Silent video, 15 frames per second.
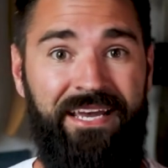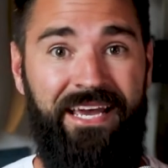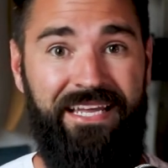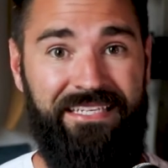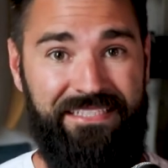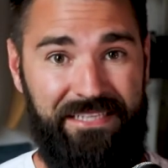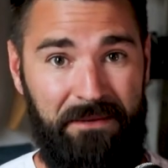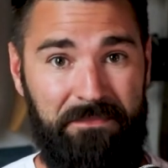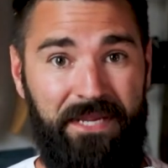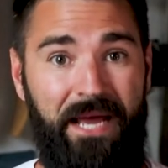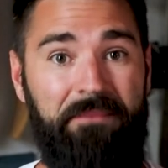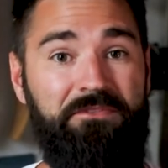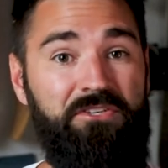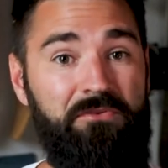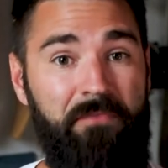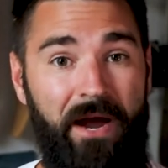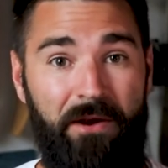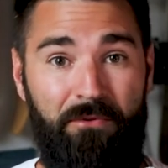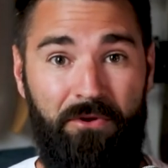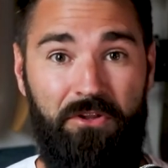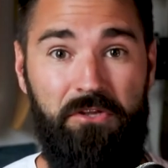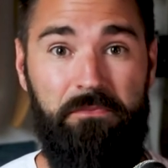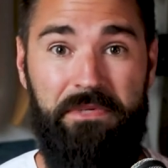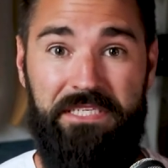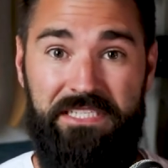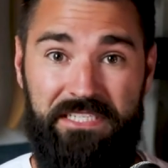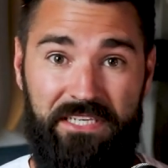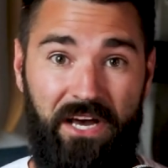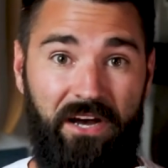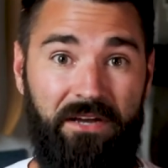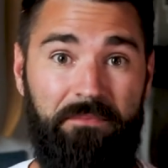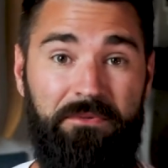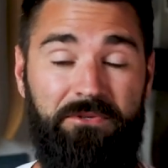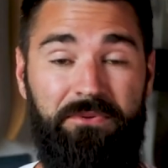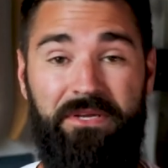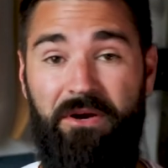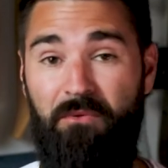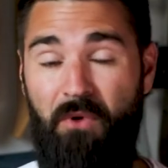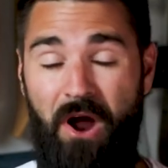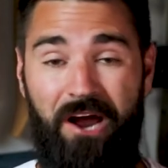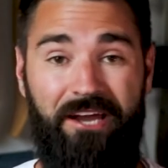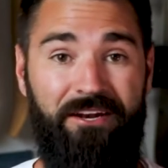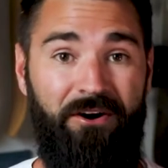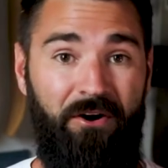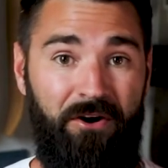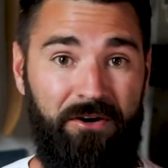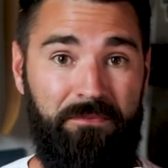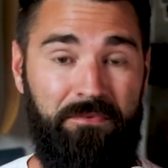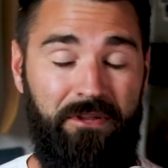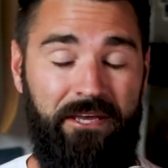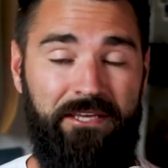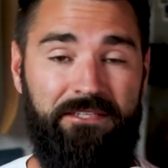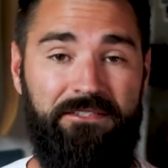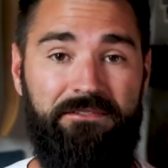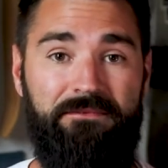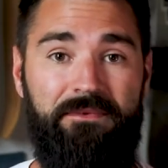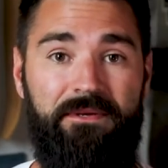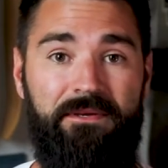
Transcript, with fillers: and sometimes you might really be stuck between a rock and a hard place.